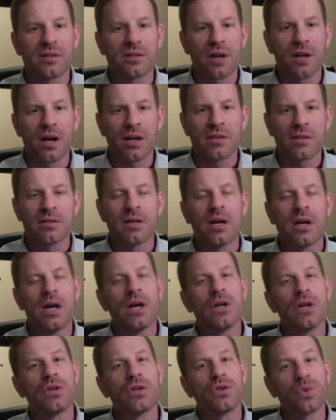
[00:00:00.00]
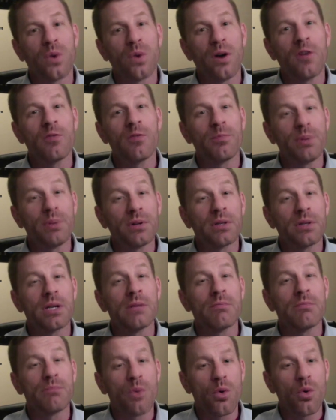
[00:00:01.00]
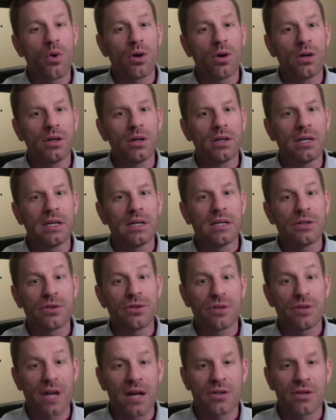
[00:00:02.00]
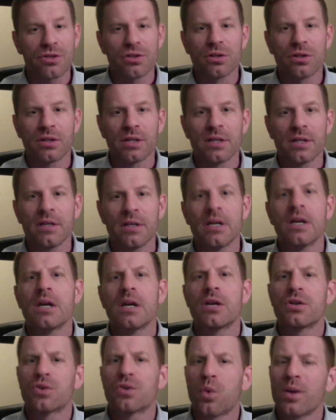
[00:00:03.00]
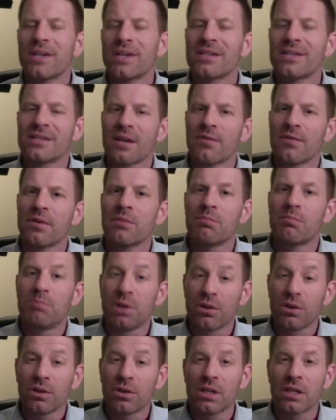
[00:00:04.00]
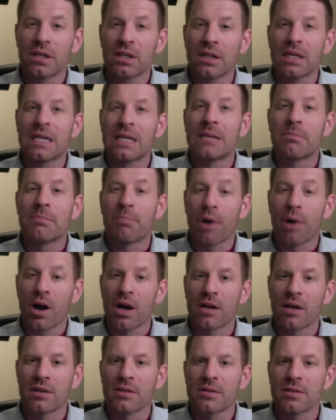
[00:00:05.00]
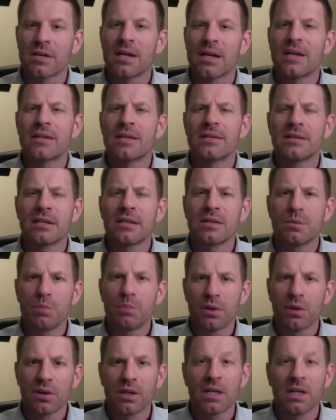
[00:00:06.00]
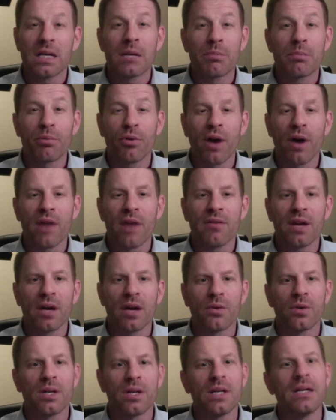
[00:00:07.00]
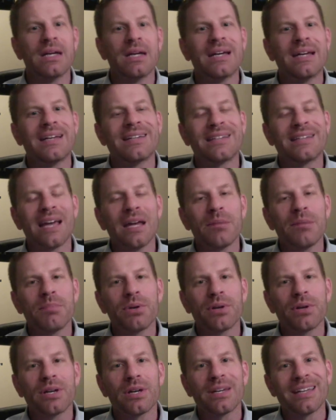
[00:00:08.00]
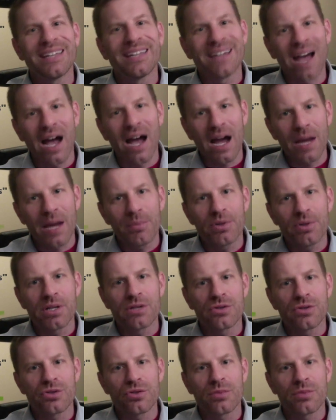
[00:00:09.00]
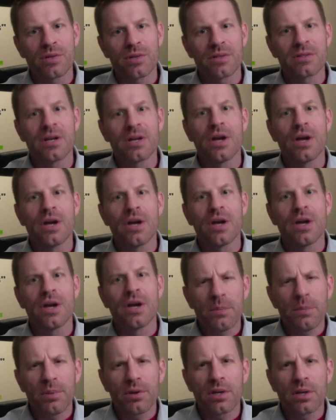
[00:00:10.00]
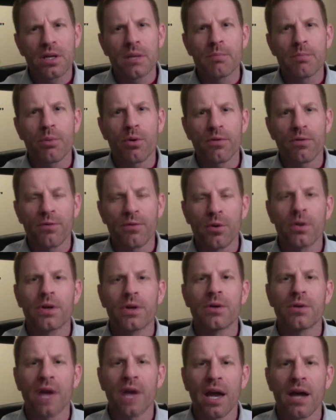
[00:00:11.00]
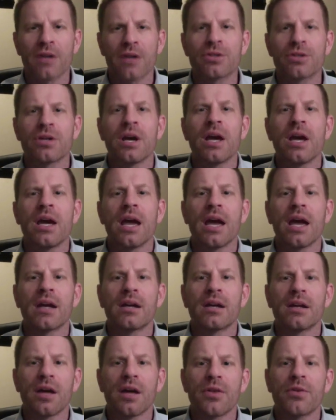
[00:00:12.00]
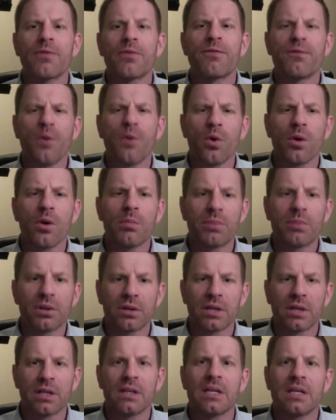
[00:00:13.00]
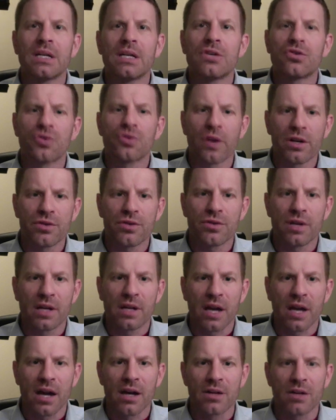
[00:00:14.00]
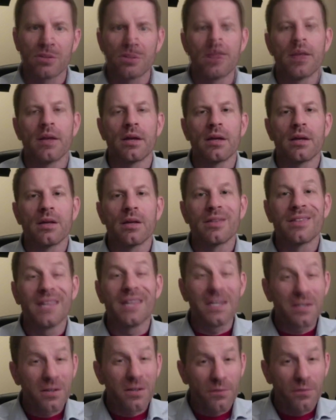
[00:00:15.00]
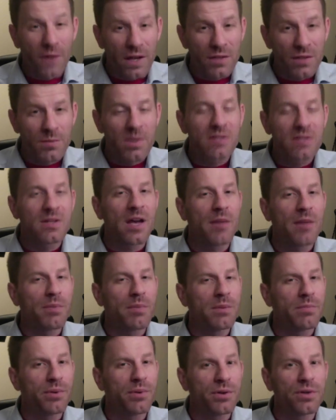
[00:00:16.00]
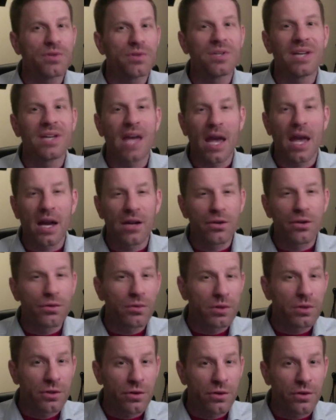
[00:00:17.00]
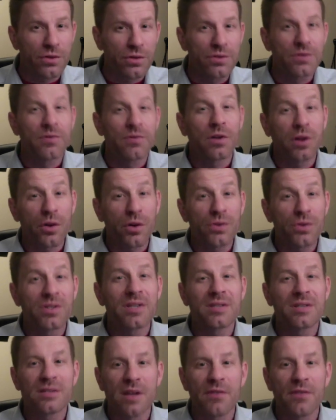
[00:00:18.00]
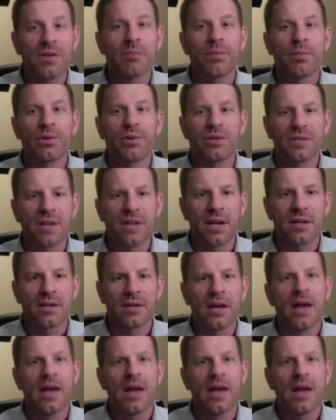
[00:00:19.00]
stocks, $12 billion more internationally, $27 billion in bonds, $6 billion in private equity, $10 billion in hybrid instruments, $3 billion in portfolio cash, and another $4 billion in treasury cash. These investments have been producing annual returns of close to 7%.